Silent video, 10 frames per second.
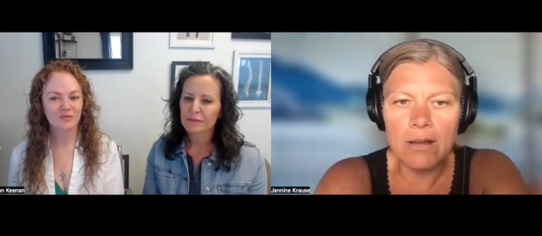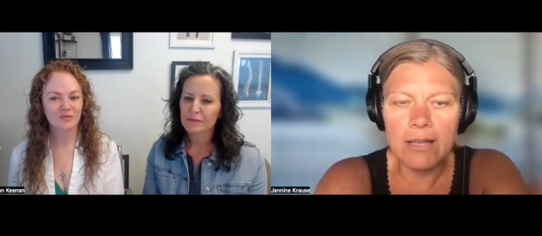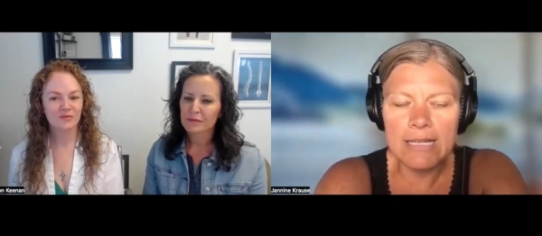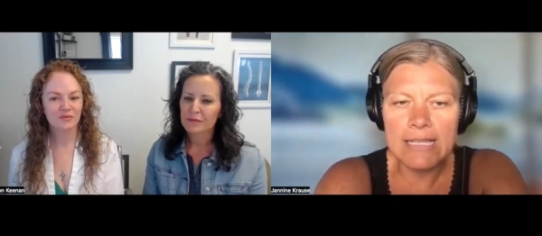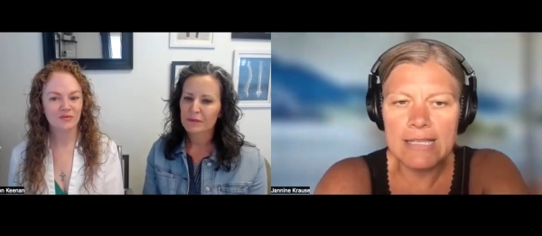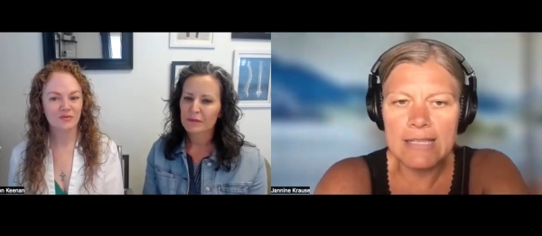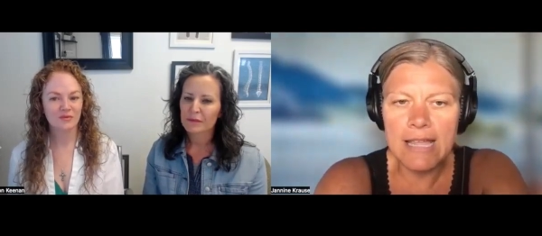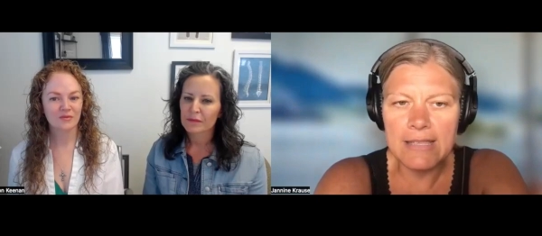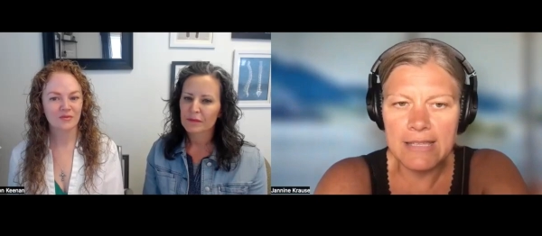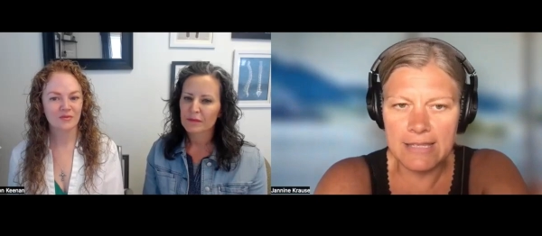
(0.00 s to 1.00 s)

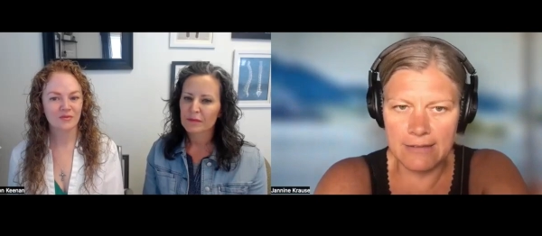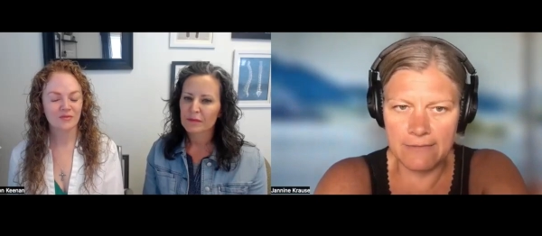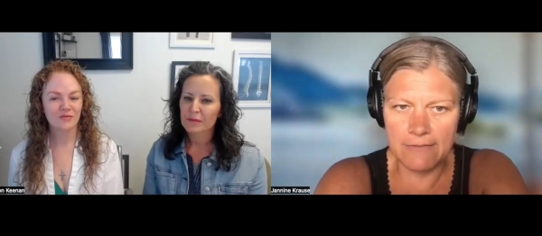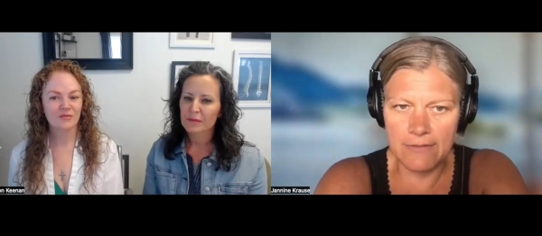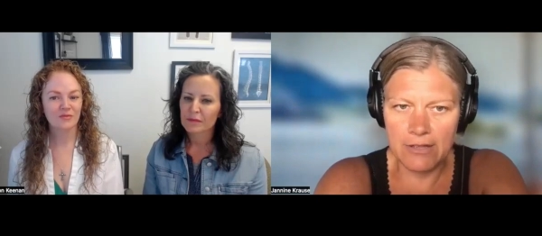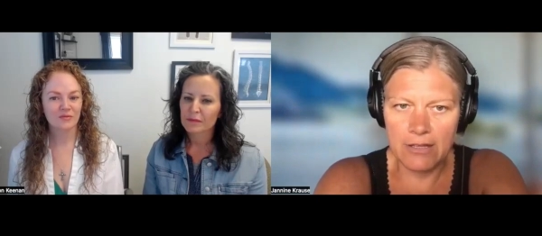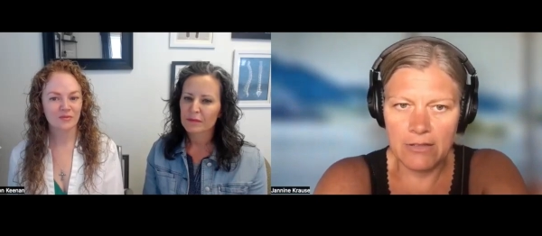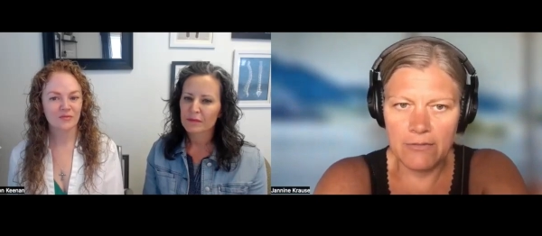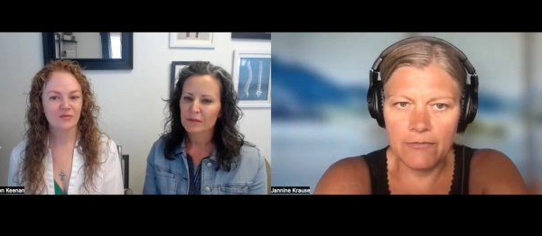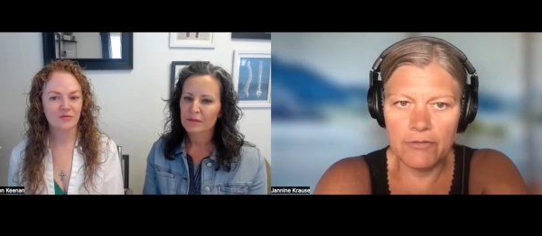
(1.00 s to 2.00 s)
Speaker 1: extensive
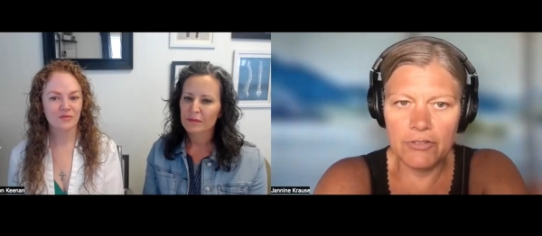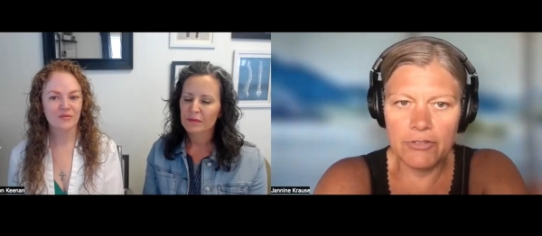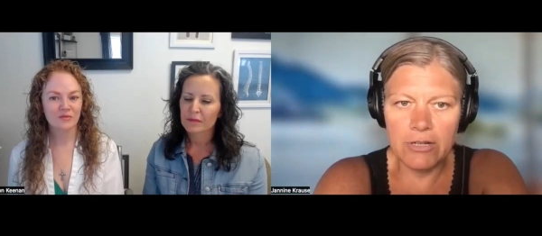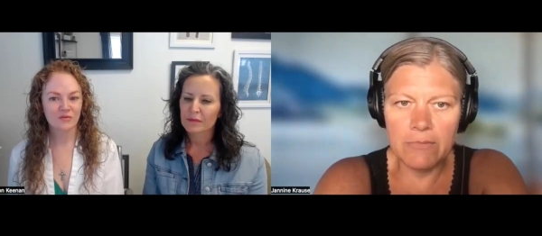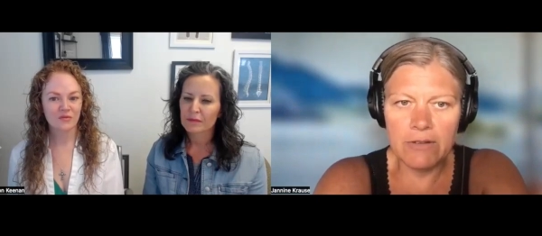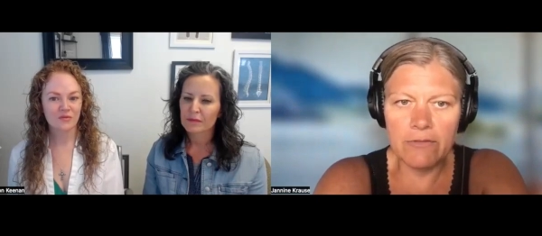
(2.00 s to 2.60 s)
treatment